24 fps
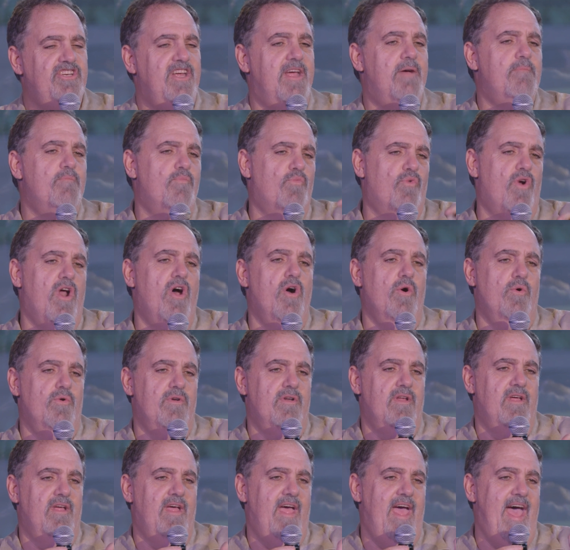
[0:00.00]
Jim wrote
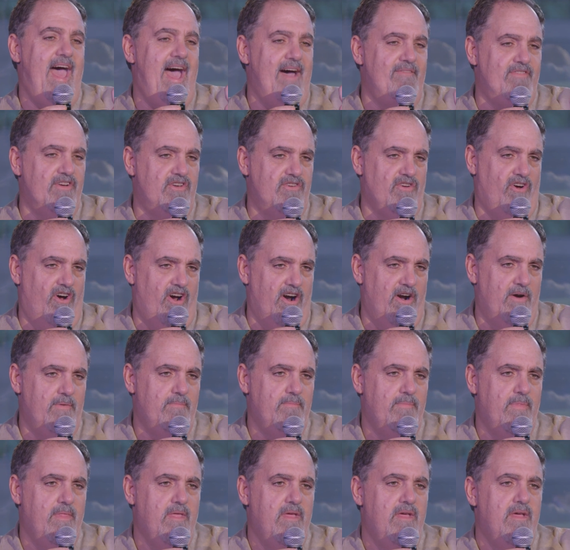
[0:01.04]
Avatar
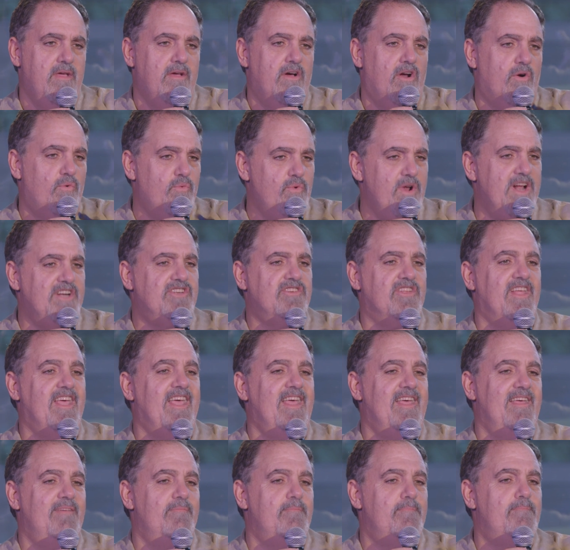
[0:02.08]

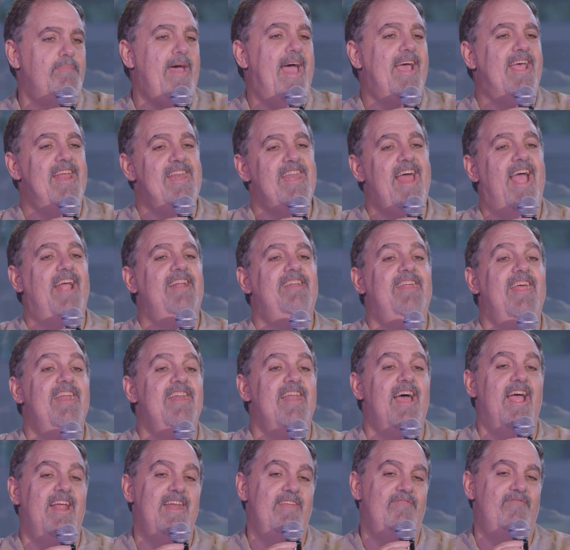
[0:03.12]
originally back in
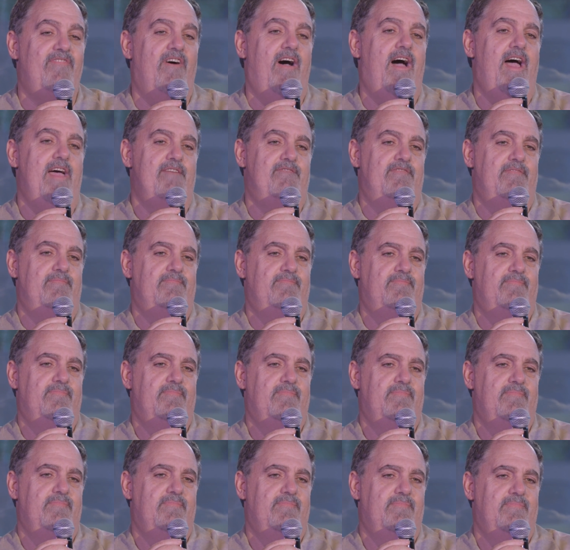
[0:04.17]
1995.
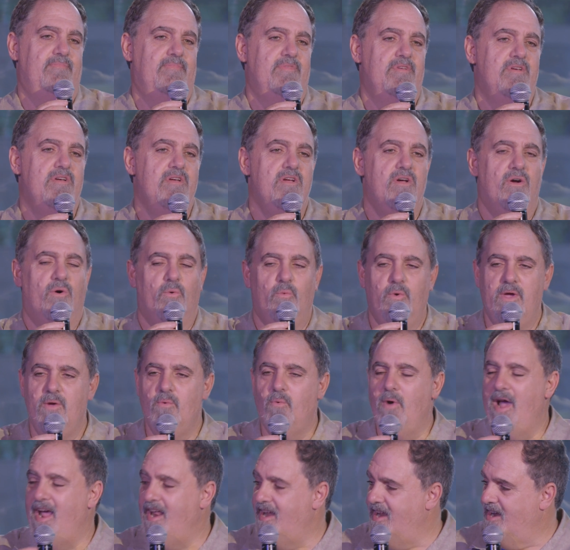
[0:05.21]
we
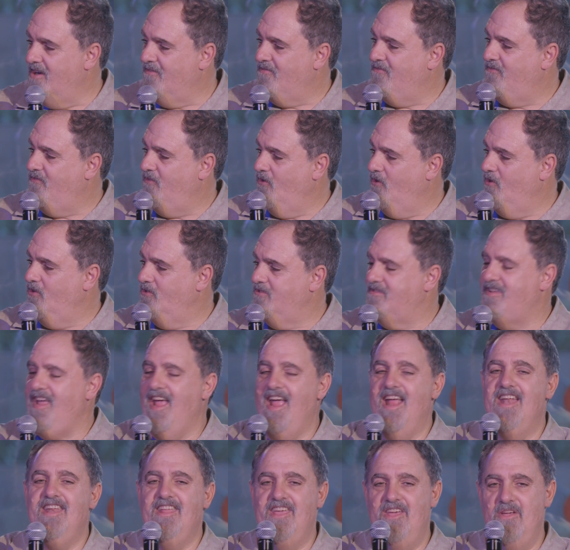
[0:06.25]
waited a full
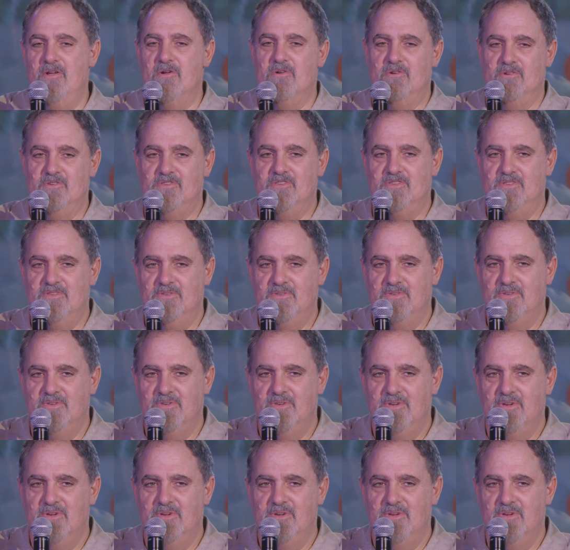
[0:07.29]
10 years